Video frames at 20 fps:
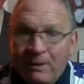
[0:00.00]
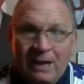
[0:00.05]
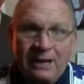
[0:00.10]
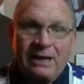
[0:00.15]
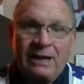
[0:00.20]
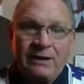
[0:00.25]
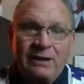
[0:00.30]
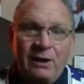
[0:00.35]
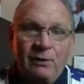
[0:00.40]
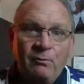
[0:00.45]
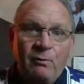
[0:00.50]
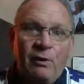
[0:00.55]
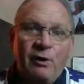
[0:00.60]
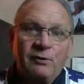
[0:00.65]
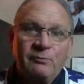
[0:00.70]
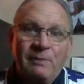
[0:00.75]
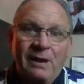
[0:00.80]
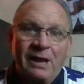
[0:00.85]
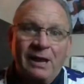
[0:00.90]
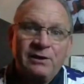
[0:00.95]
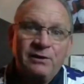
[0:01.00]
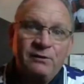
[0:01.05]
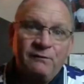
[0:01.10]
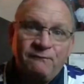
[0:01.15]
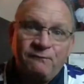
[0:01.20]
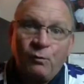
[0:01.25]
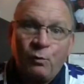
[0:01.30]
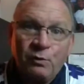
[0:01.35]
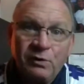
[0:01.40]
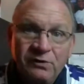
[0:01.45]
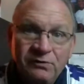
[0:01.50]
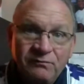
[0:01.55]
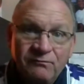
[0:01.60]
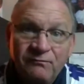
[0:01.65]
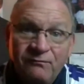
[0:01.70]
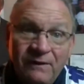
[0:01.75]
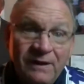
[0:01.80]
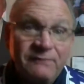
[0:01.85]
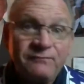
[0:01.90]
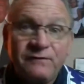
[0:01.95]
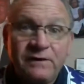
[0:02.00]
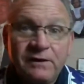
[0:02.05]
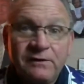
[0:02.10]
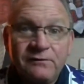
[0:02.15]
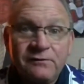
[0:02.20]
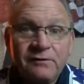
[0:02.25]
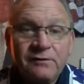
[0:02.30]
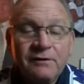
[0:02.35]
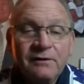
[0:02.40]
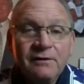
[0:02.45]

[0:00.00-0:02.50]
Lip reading: back like they was back in the 40s and 50s.